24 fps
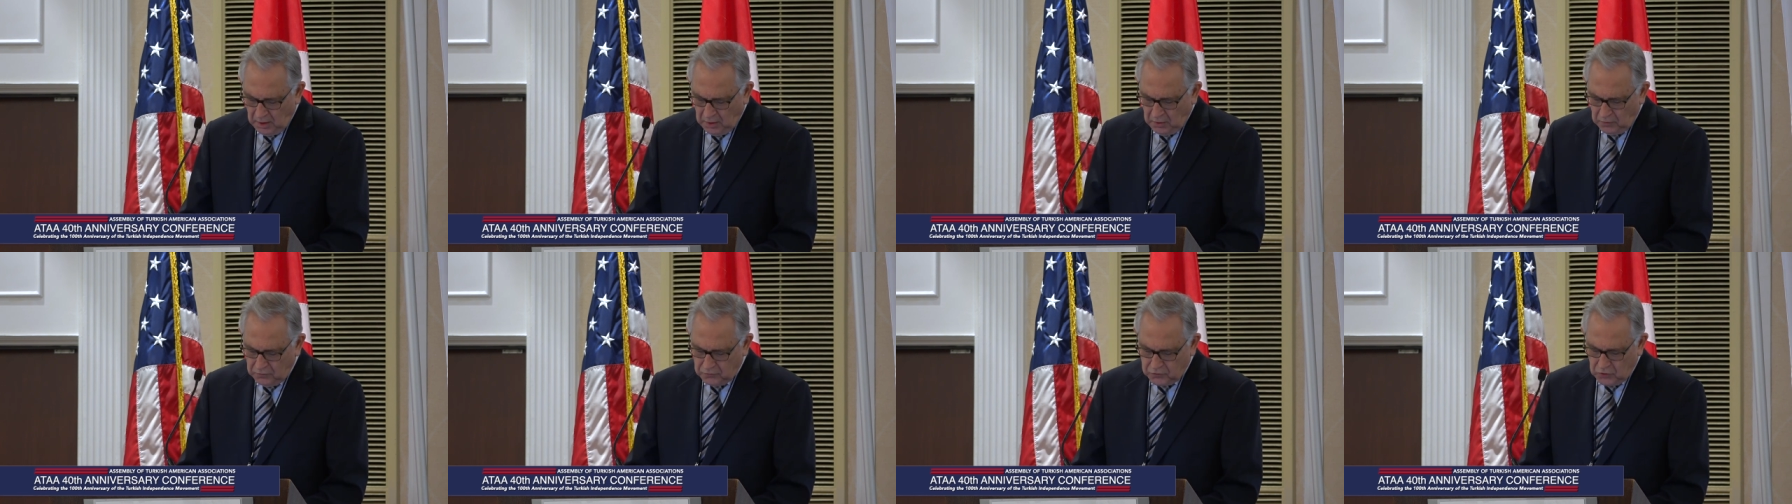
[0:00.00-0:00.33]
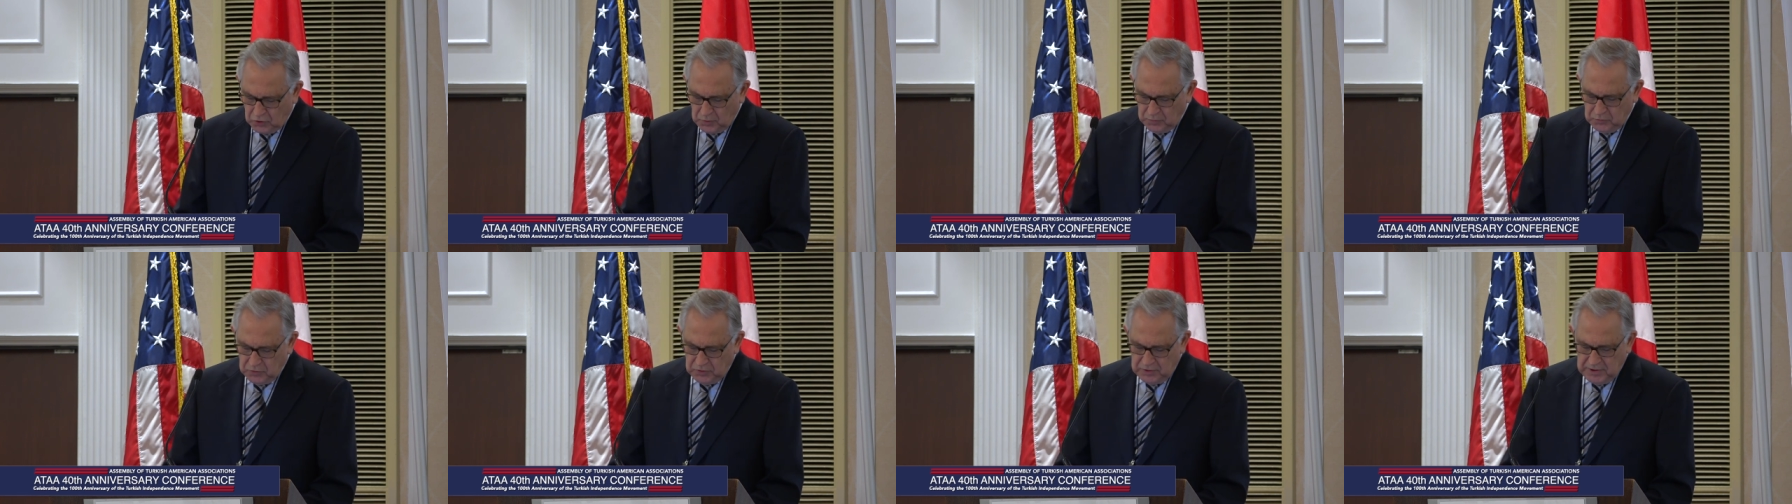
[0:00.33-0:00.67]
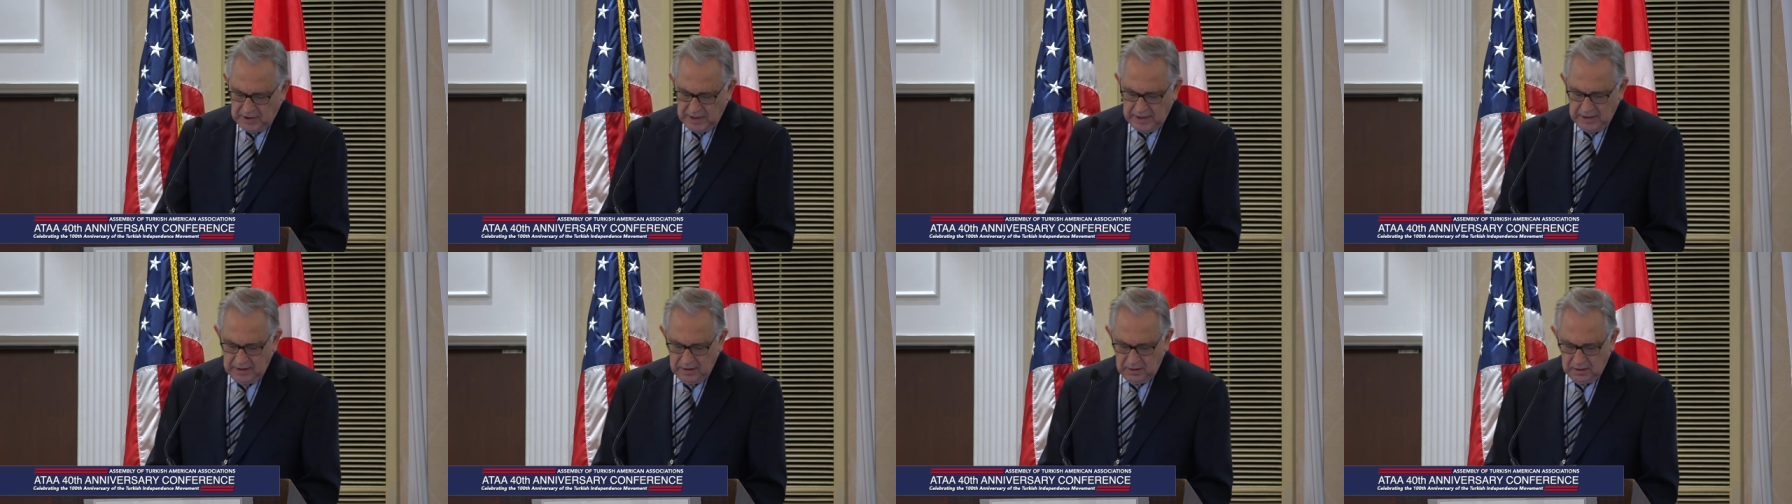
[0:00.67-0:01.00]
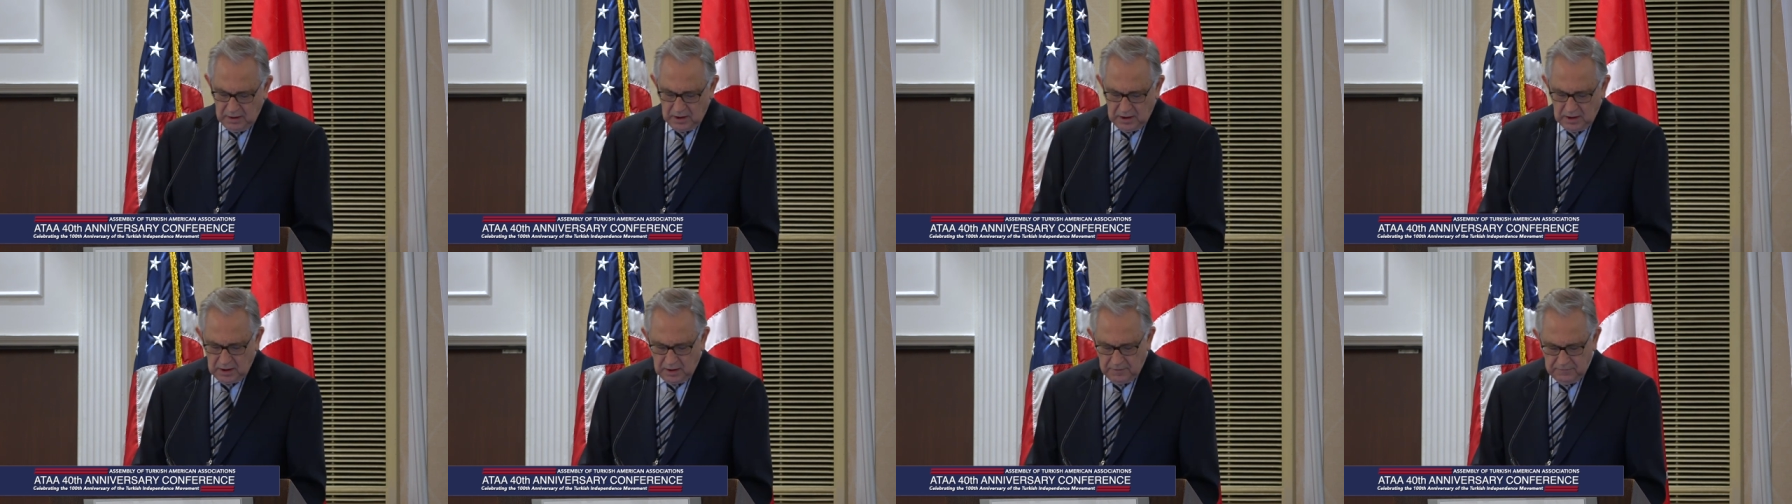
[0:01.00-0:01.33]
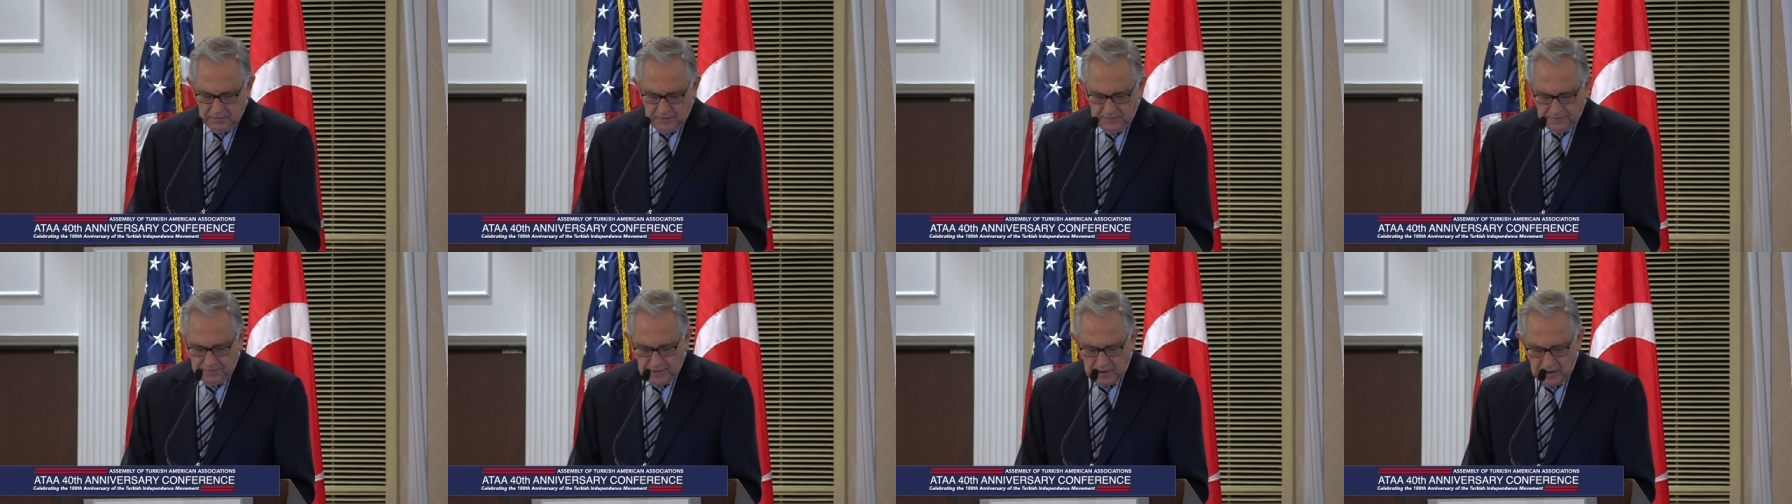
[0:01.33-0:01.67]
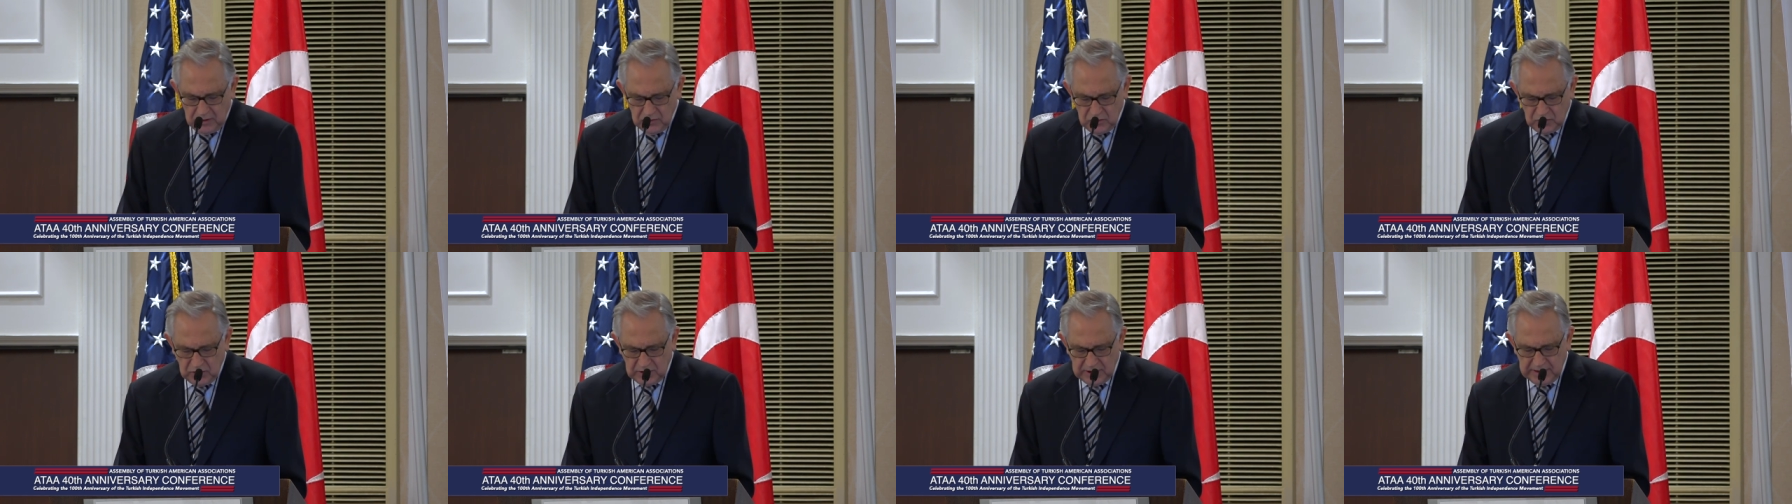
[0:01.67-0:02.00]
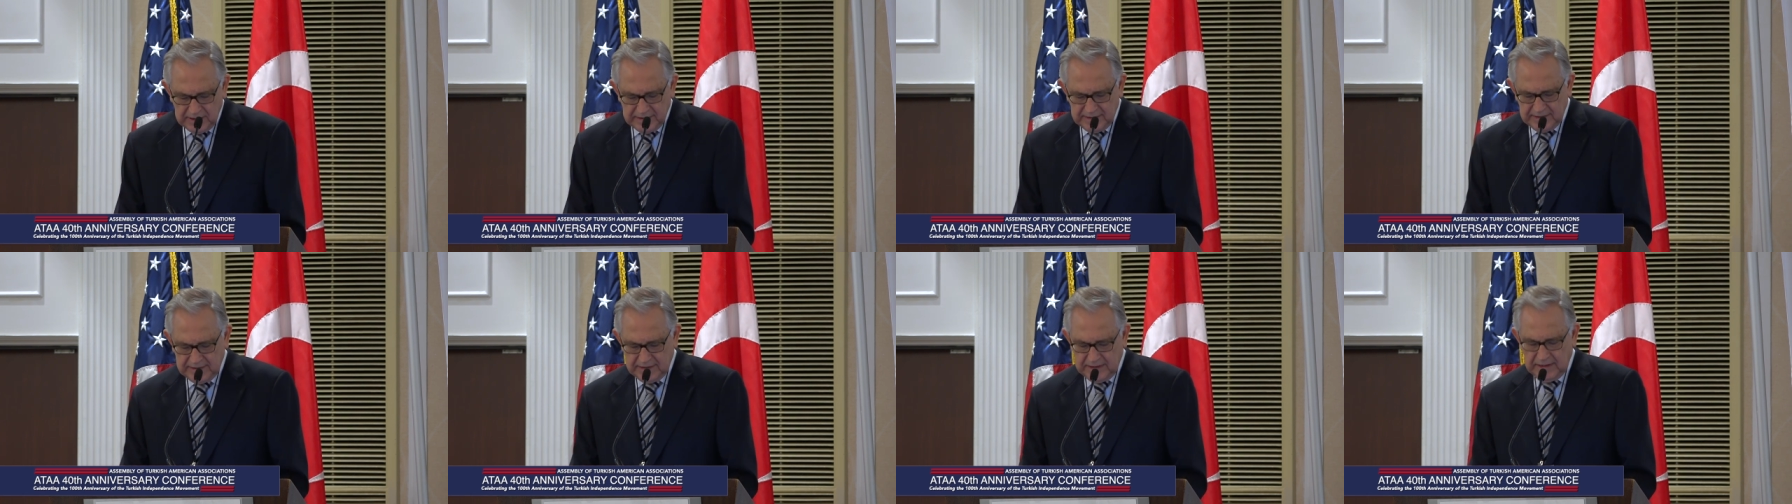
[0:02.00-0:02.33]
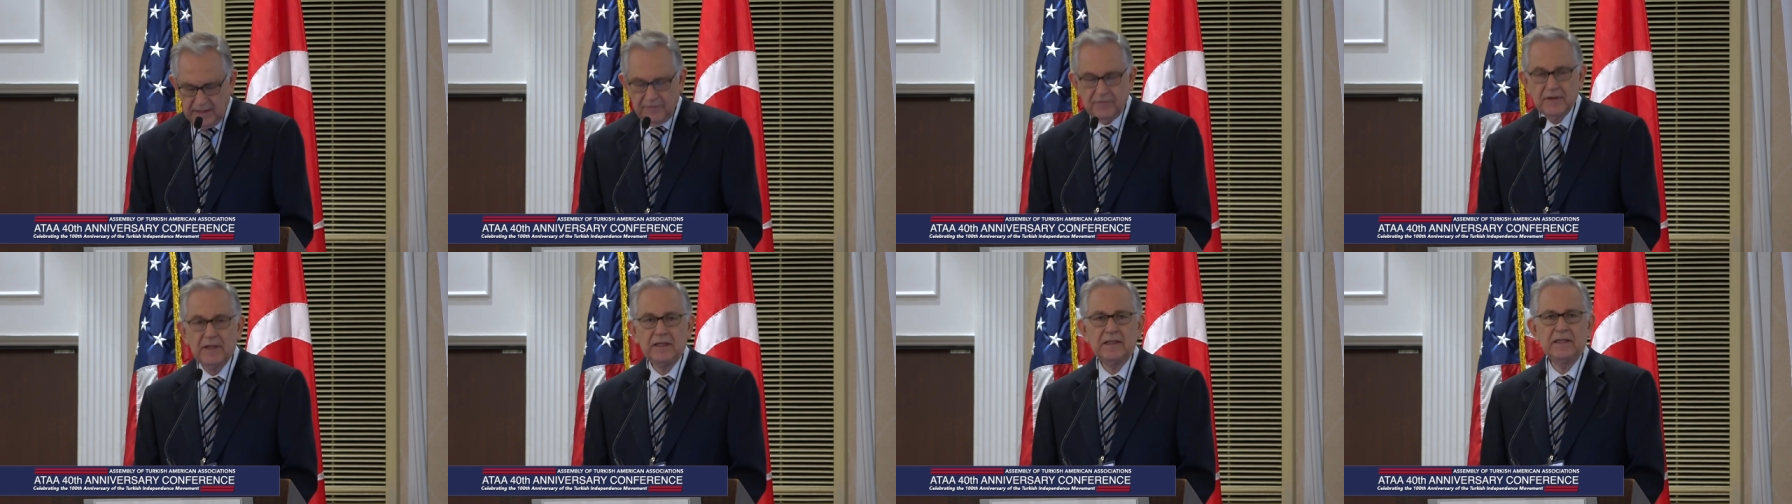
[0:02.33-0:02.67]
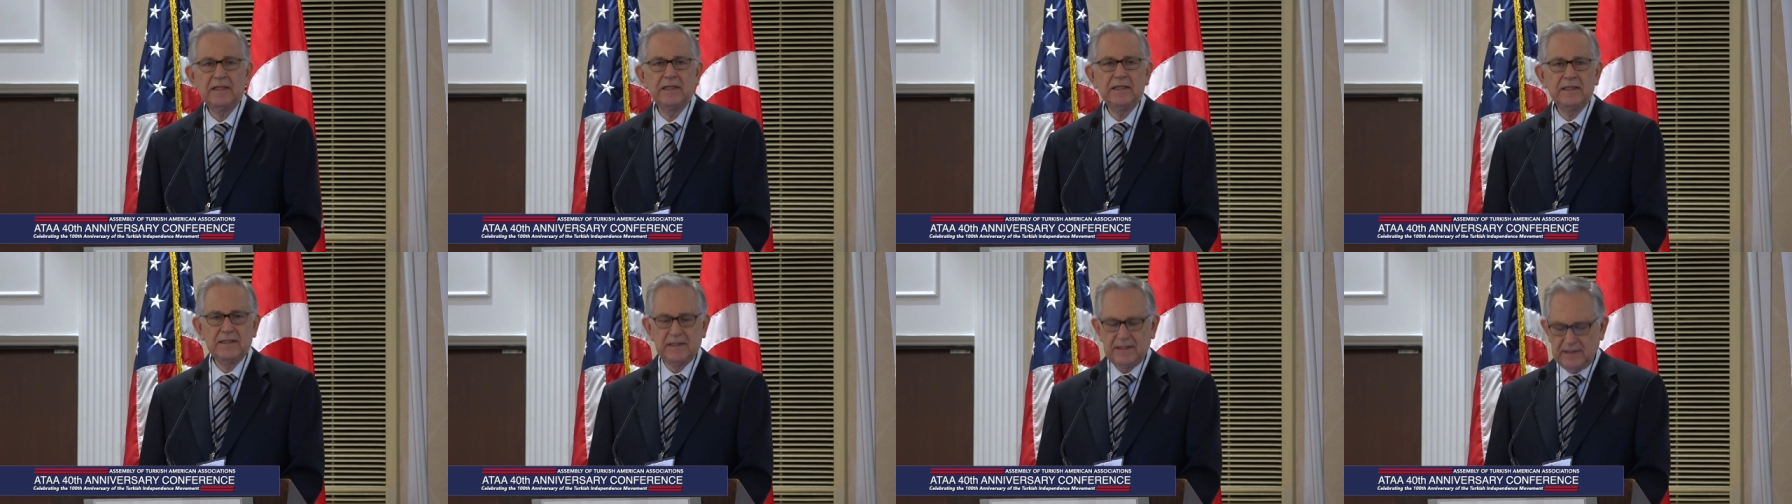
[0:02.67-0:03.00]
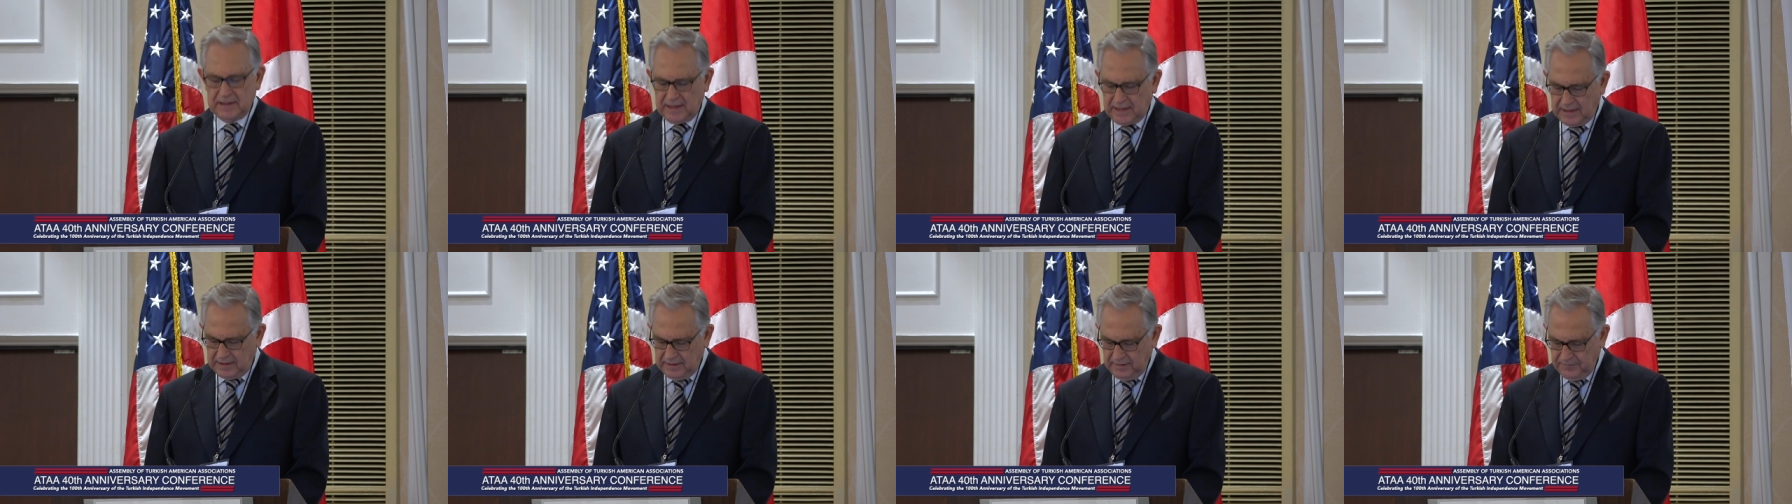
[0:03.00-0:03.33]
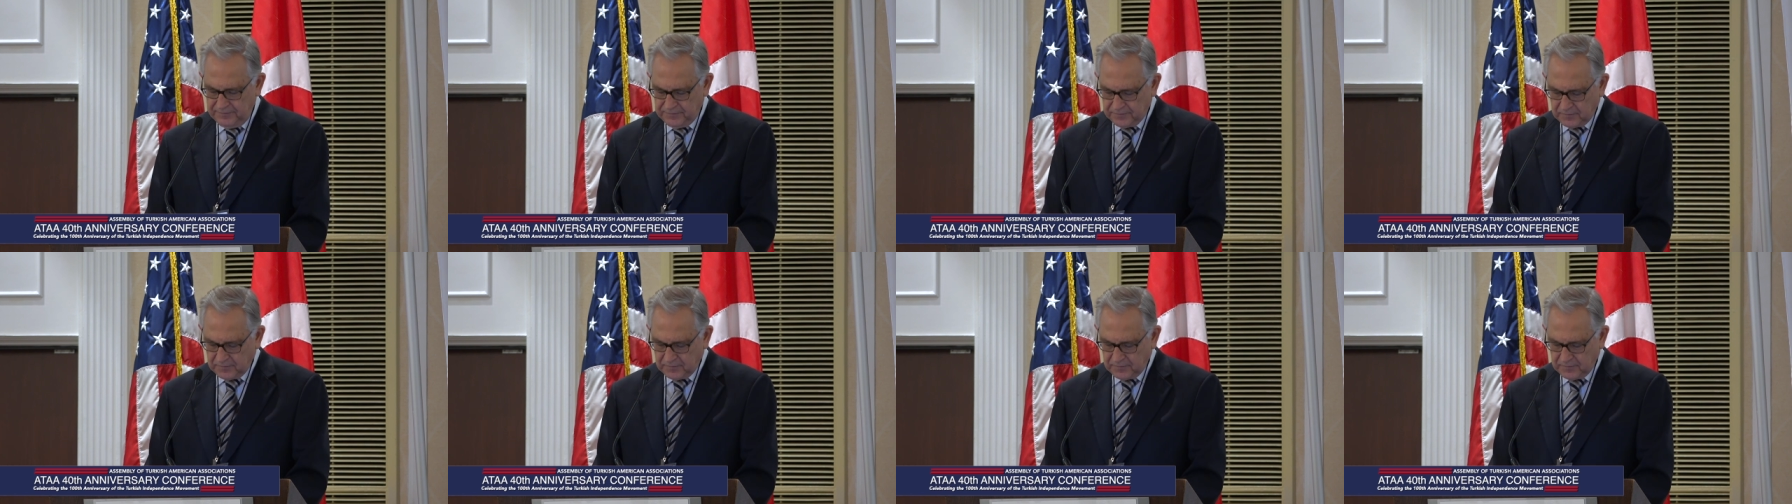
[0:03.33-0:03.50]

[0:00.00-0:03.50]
From the day uh, we founded TCF and TCA